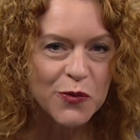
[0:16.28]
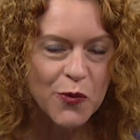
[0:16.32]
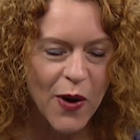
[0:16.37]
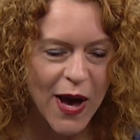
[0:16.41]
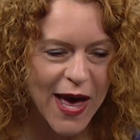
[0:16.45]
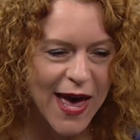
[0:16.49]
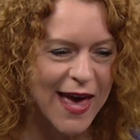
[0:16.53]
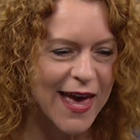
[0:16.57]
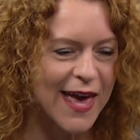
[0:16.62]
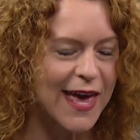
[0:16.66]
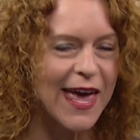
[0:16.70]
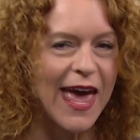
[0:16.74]

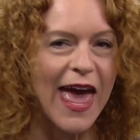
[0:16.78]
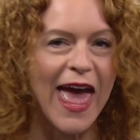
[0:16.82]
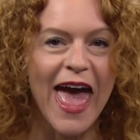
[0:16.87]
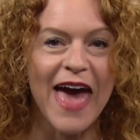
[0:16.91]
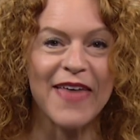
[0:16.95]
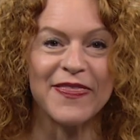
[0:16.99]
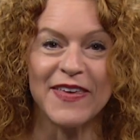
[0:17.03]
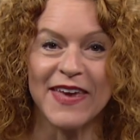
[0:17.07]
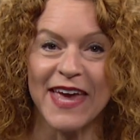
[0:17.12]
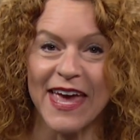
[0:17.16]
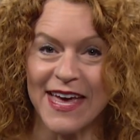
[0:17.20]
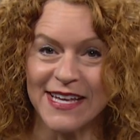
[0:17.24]
way at
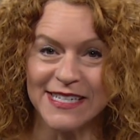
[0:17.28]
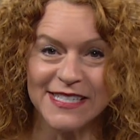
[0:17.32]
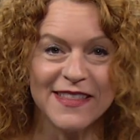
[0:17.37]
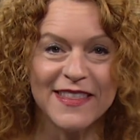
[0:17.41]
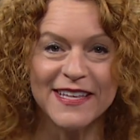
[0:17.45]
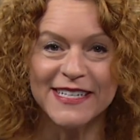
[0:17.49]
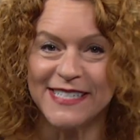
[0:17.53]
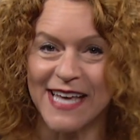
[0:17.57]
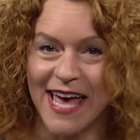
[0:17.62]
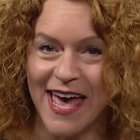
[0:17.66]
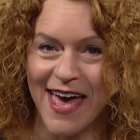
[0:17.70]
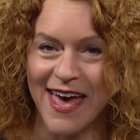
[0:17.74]
the end of the
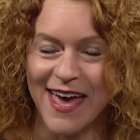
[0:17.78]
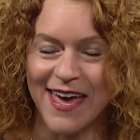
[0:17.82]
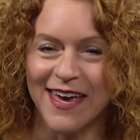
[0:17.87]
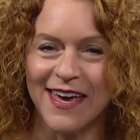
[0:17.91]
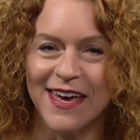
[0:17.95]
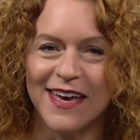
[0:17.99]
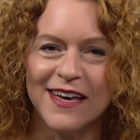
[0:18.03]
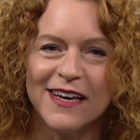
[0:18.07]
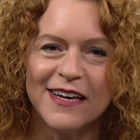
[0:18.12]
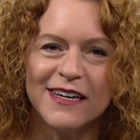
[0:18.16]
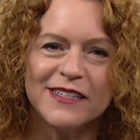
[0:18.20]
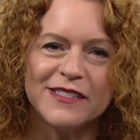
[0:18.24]
day
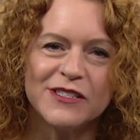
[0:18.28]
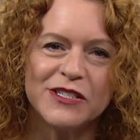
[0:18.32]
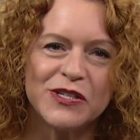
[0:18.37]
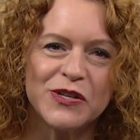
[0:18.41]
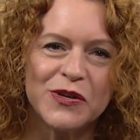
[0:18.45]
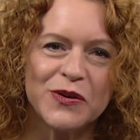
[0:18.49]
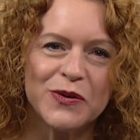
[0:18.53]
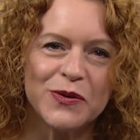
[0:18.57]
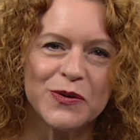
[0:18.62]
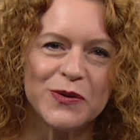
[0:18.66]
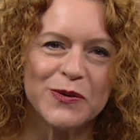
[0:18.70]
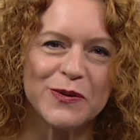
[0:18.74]

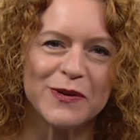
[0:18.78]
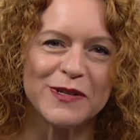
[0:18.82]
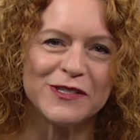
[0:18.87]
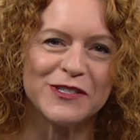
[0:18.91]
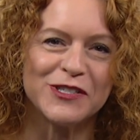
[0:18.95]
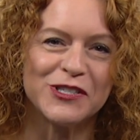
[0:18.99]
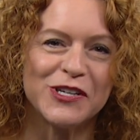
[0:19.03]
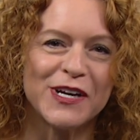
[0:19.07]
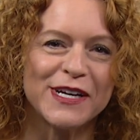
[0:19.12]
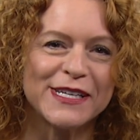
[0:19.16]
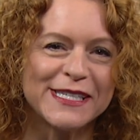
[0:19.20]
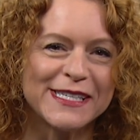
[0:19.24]
to
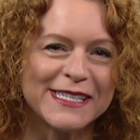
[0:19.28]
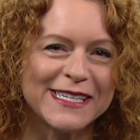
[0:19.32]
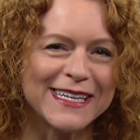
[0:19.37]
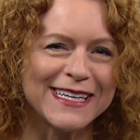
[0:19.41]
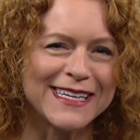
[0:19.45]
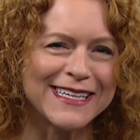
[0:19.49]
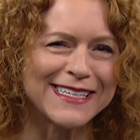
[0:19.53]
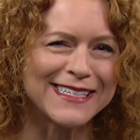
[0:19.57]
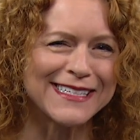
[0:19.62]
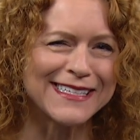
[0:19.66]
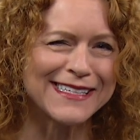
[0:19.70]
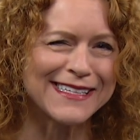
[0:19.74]
just
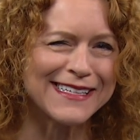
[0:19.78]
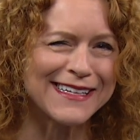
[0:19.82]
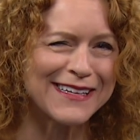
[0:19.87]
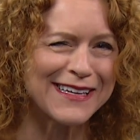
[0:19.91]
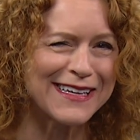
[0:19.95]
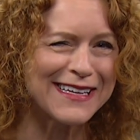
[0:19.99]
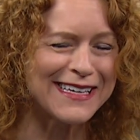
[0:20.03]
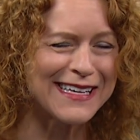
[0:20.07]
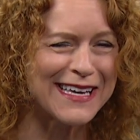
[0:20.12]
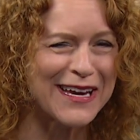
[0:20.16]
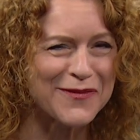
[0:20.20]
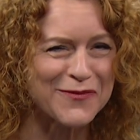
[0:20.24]

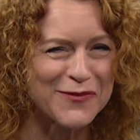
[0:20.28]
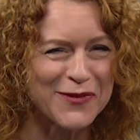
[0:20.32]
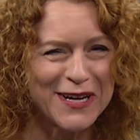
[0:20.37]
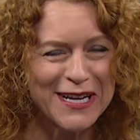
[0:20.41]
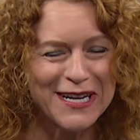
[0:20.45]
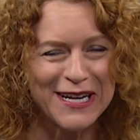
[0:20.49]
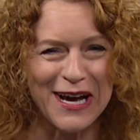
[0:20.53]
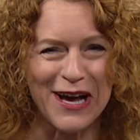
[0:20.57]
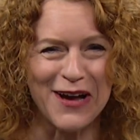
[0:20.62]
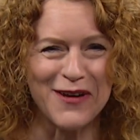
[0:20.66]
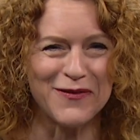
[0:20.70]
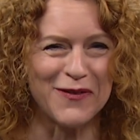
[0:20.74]
get rid
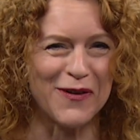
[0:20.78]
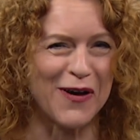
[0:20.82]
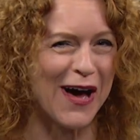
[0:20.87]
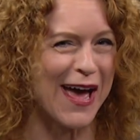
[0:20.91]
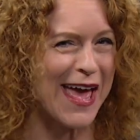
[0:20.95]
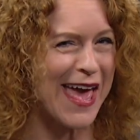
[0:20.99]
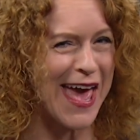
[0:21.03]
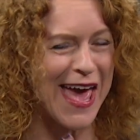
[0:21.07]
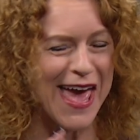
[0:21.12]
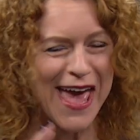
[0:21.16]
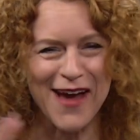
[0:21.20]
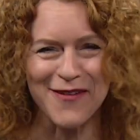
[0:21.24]
of
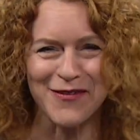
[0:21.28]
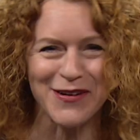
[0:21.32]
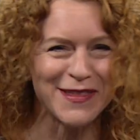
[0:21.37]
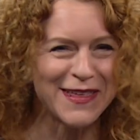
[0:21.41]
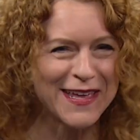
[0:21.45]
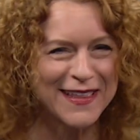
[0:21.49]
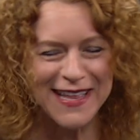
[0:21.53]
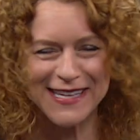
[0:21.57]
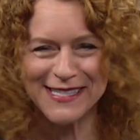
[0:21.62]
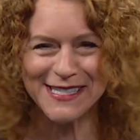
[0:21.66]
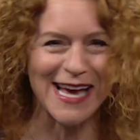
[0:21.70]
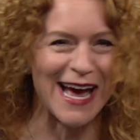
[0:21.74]
everything
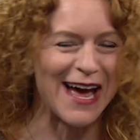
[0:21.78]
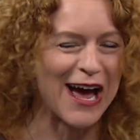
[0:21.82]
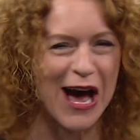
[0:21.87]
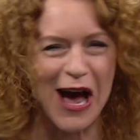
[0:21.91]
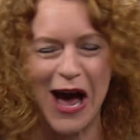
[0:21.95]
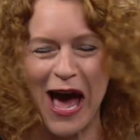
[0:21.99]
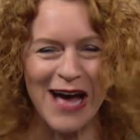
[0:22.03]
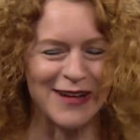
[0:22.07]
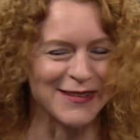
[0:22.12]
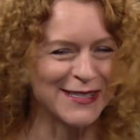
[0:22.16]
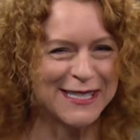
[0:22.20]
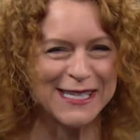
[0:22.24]
that's
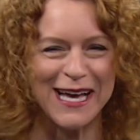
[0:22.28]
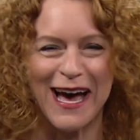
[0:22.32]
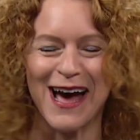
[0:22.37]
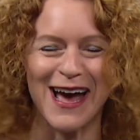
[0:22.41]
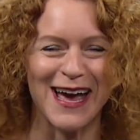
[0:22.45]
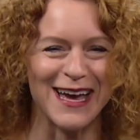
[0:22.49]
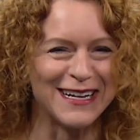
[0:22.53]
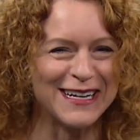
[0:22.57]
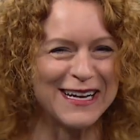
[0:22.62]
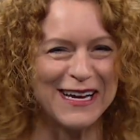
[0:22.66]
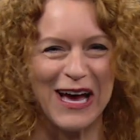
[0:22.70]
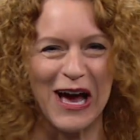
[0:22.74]

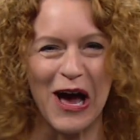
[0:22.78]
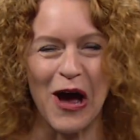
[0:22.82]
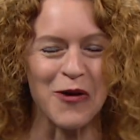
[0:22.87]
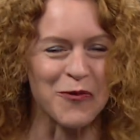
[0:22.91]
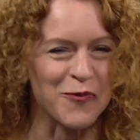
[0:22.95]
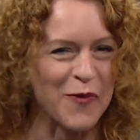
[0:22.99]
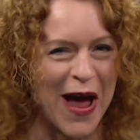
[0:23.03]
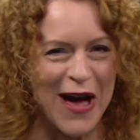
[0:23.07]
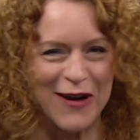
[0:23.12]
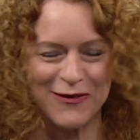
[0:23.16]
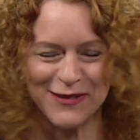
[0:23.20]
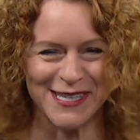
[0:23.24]
outside
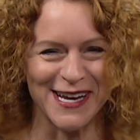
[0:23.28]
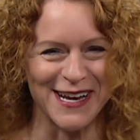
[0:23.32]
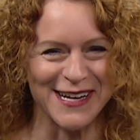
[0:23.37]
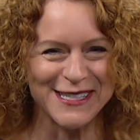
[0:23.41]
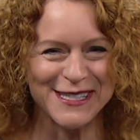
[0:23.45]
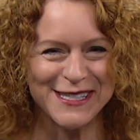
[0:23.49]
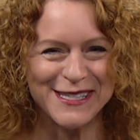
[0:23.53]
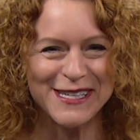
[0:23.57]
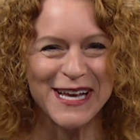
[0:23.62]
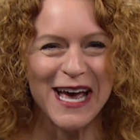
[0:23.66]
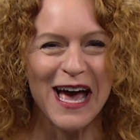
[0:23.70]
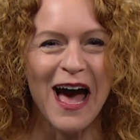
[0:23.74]
around
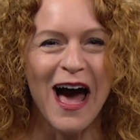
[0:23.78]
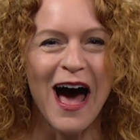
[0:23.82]
us.